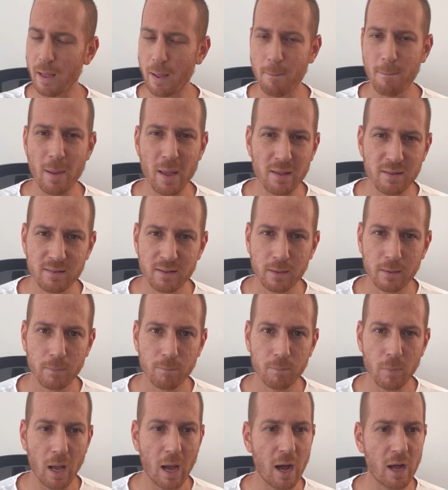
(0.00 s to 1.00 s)
Amazing.
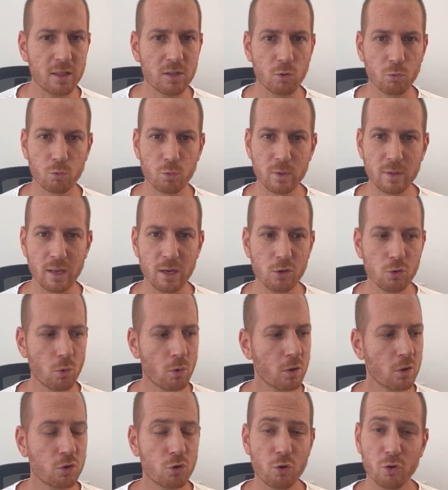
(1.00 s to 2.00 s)
Others will tell
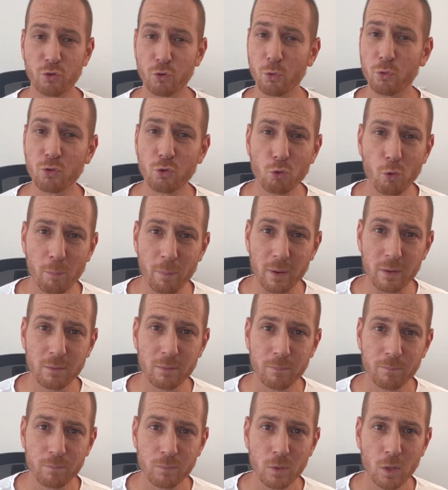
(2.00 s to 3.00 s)
you, you're so stupid.
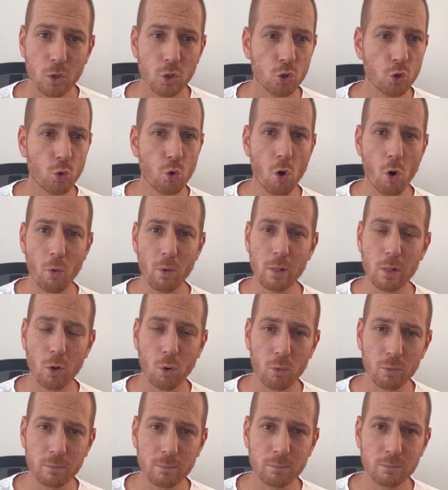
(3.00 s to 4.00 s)
You go
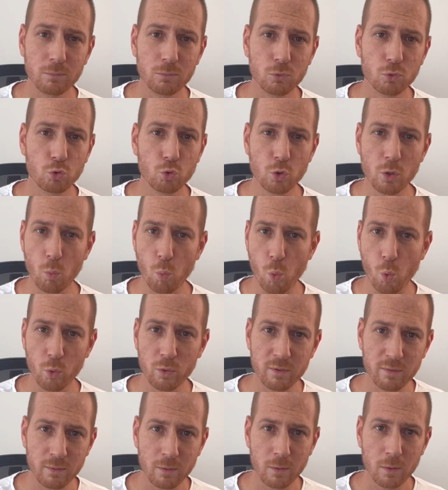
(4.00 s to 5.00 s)
alone to the
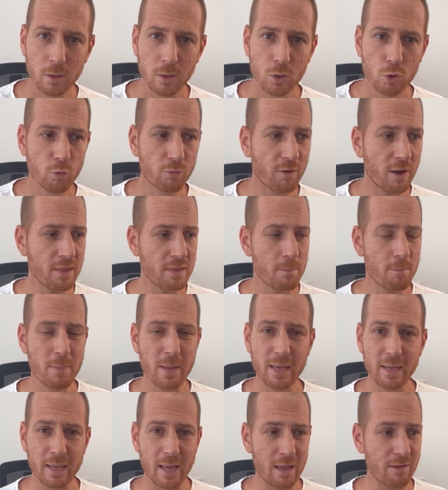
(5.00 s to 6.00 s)
woods, you find a
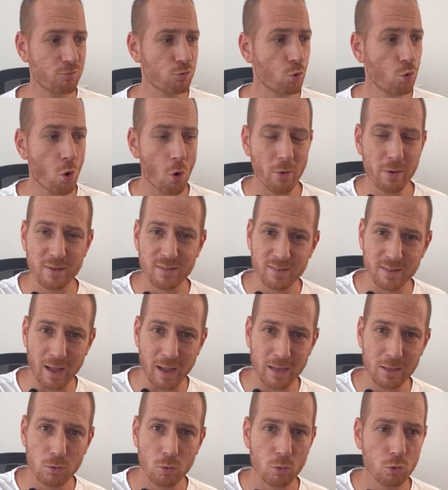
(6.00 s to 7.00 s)
big cave, you go
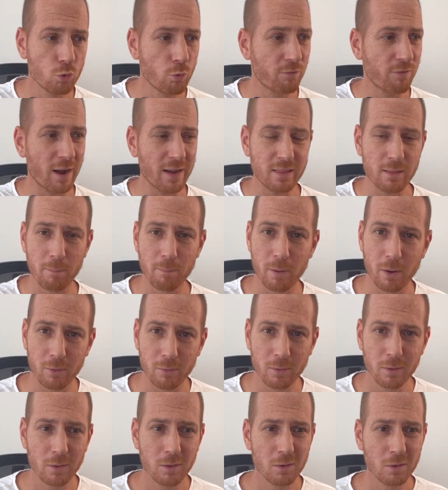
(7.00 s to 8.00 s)
inside, you fight a
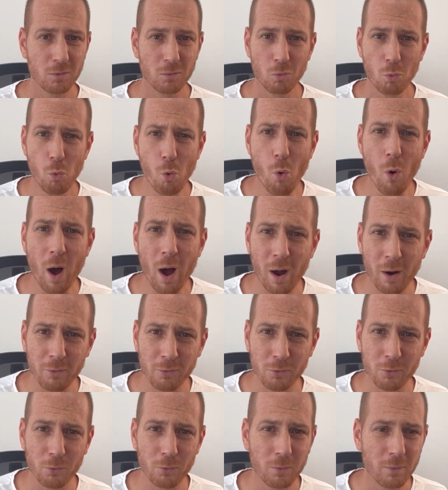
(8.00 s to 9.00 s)
bear. Who are
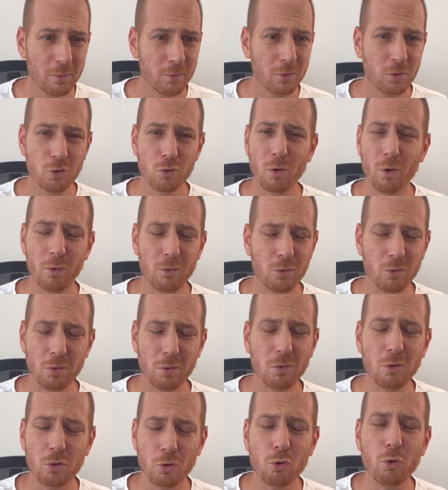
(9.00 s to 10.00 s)
you?
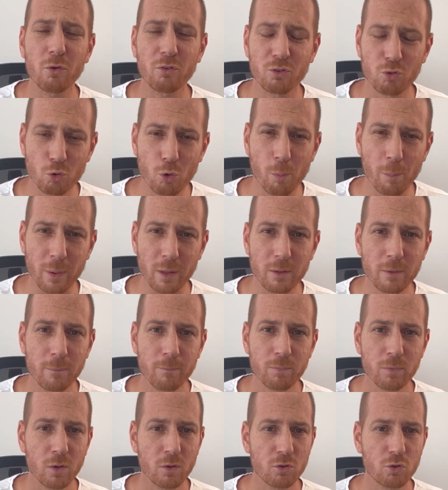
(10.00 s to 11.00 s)
You're stupid.
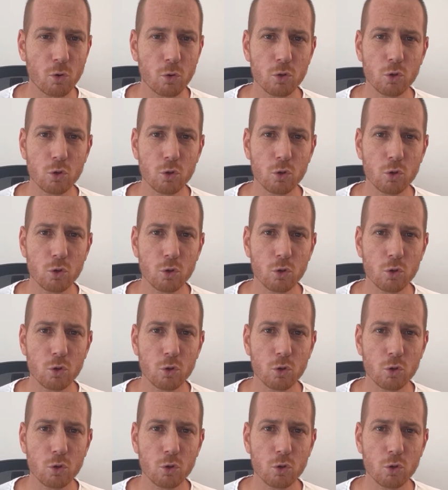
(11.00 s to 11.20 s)
So